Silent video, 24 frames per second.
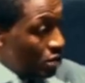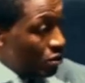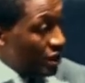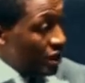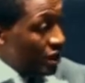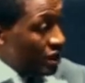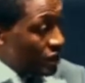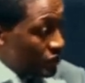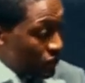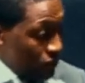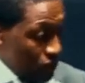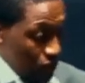
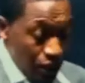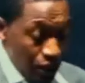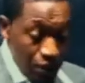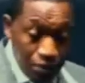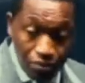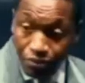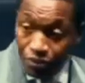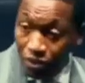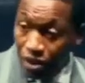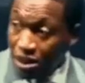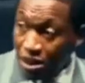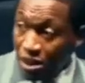Ray's
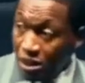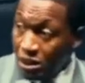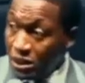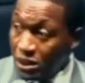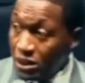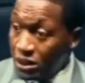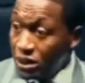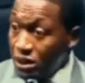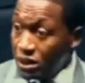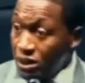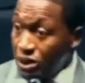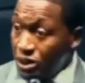
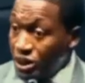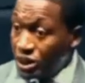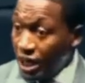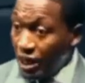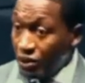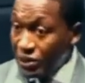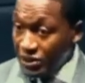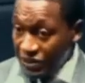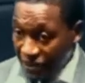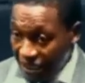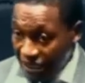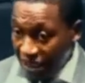
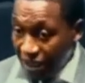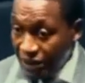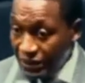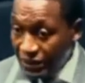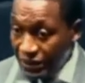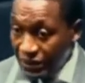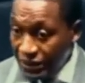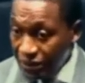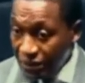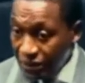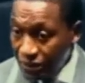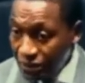child is dead.
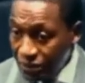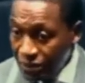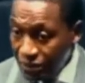Yes,